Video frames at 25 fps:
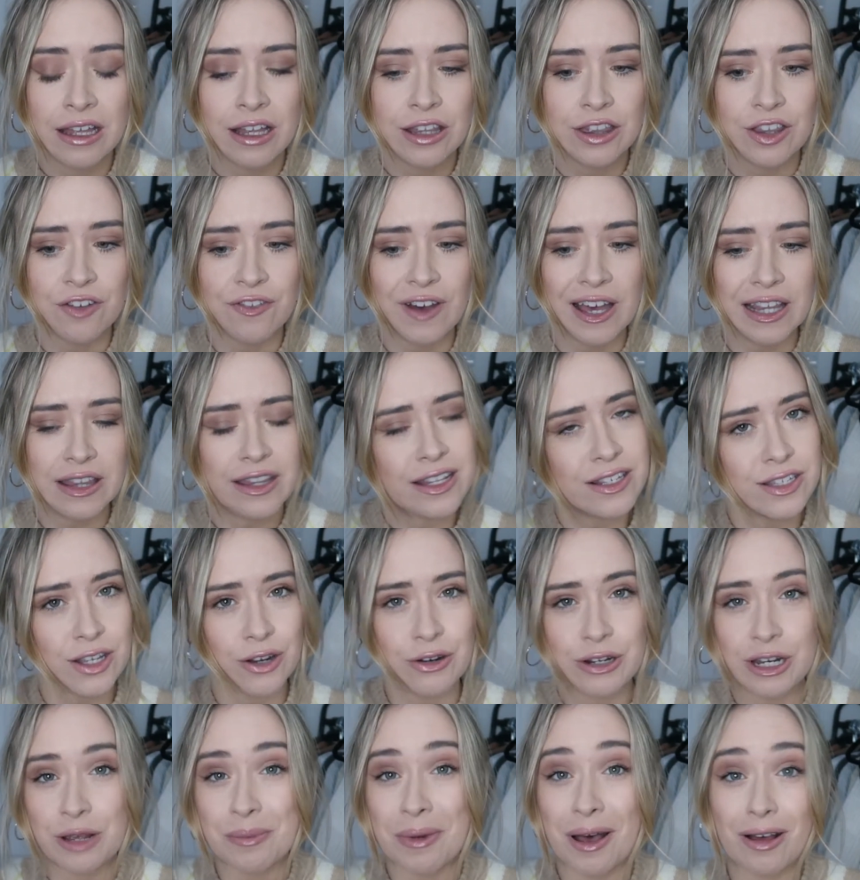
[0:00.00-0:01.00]
the fact that there's
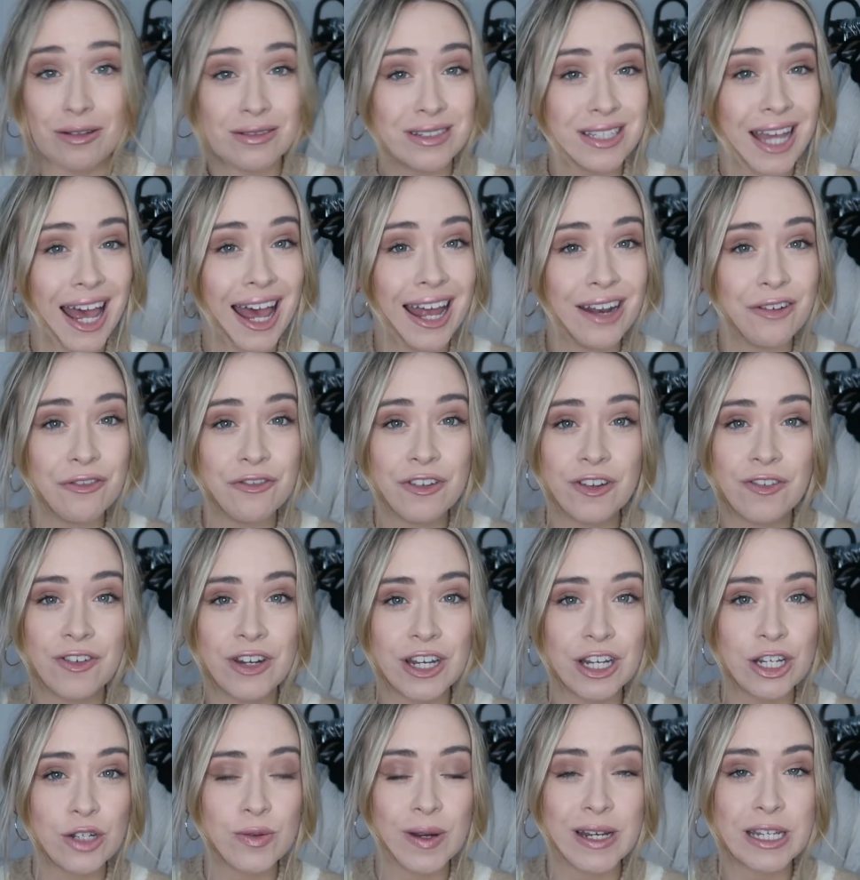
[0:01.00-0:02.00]
only about 10,
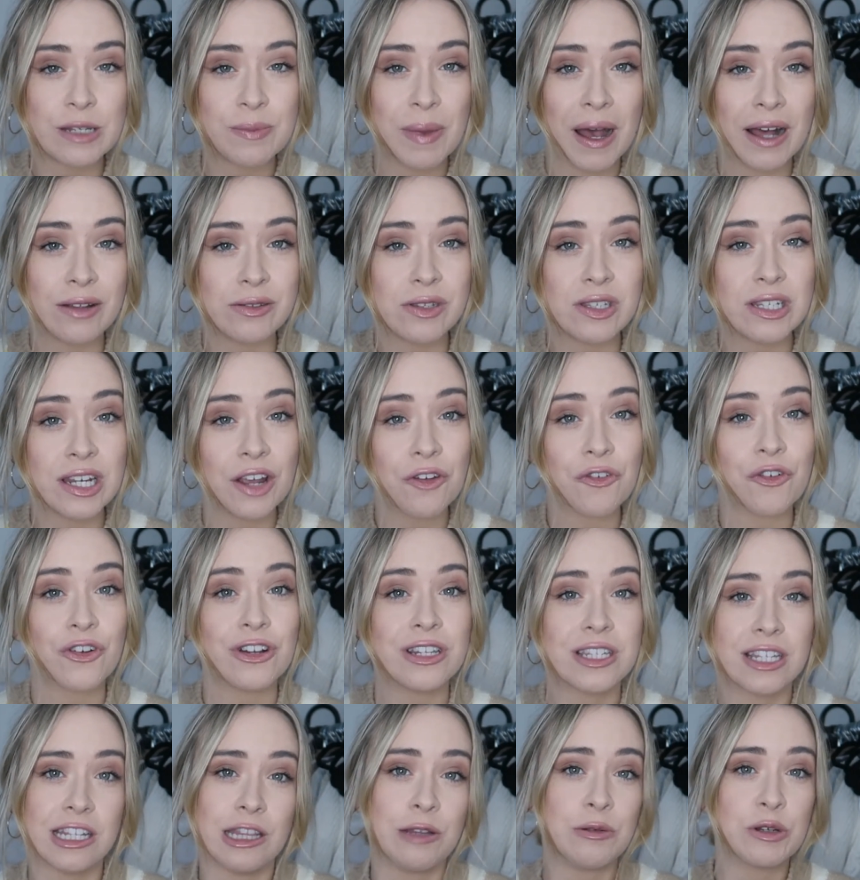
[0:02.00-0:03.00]
15, 20 pounds
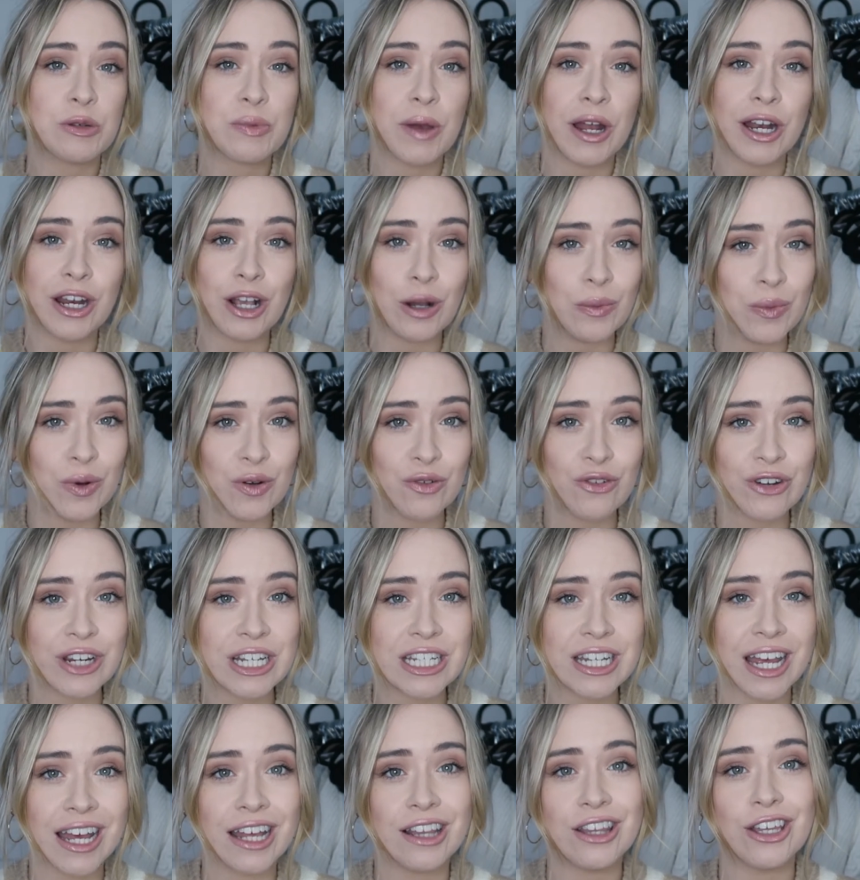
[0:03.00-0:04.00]
difference in them depending on what
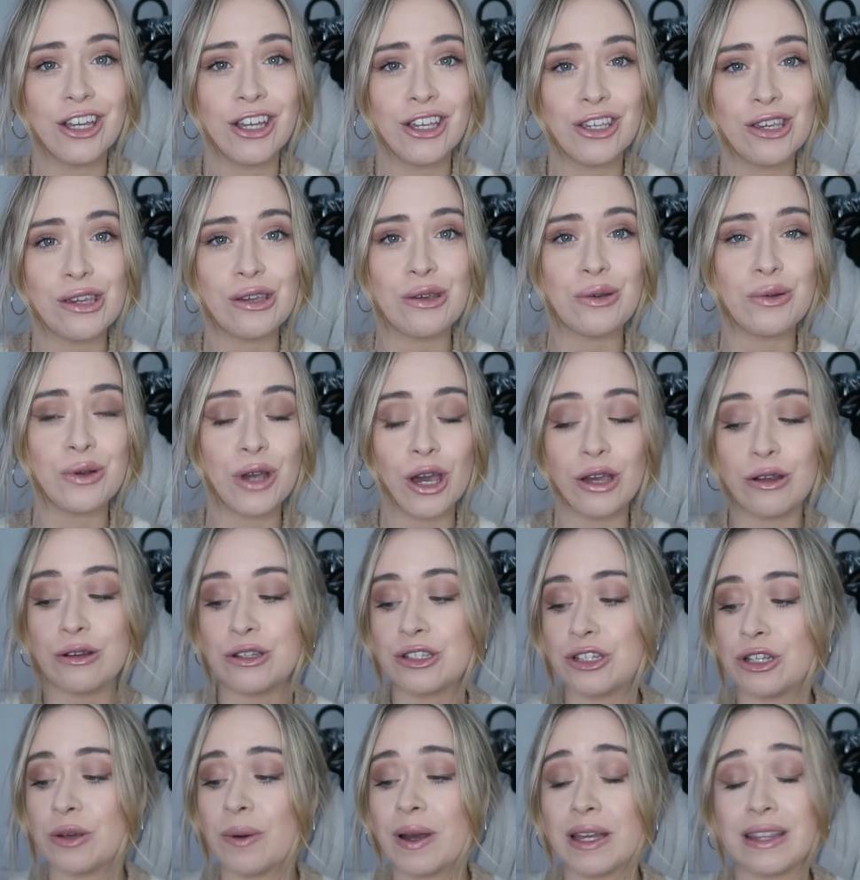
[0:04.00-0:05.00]
retailer you go
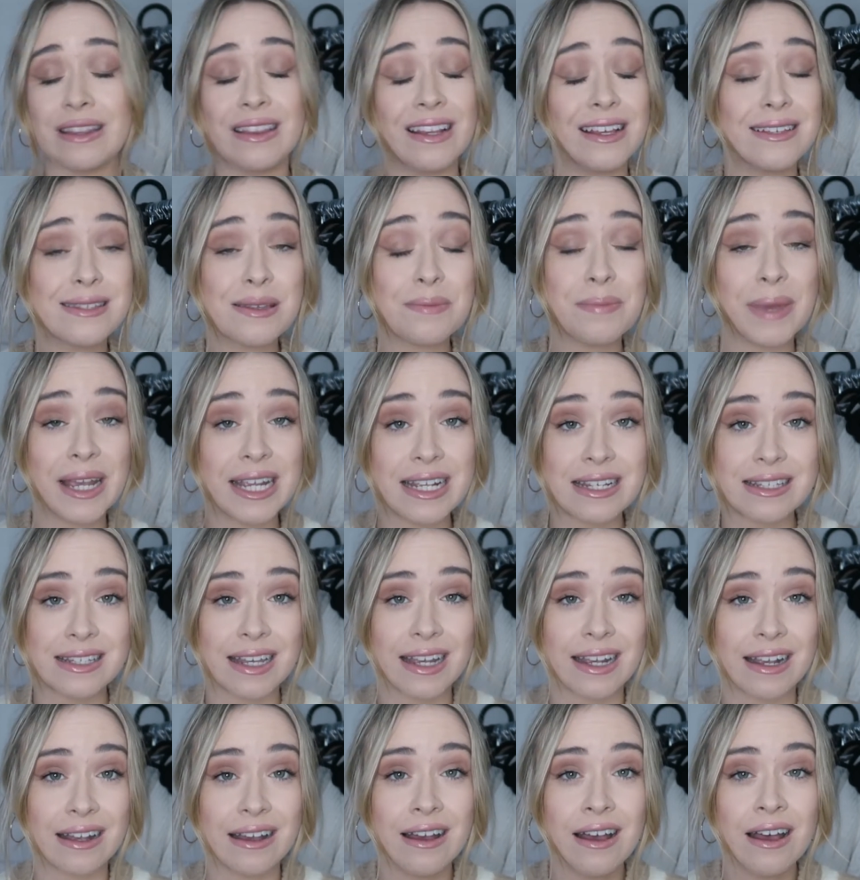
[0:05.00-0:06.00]
to, I think that's
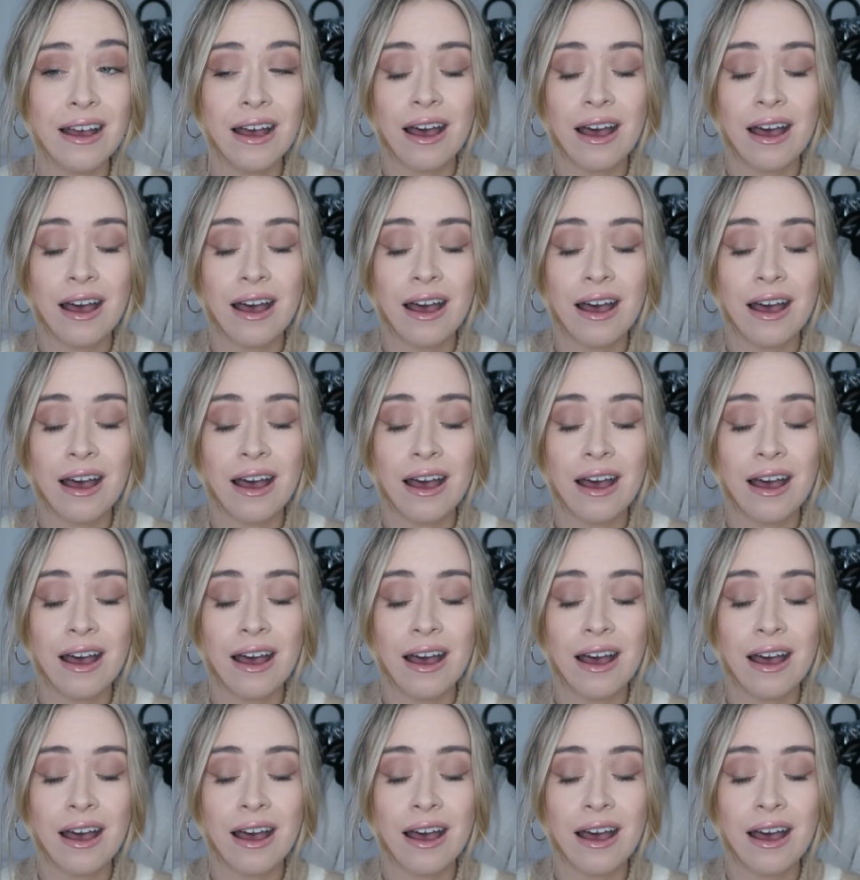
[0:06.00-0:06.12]
amazing.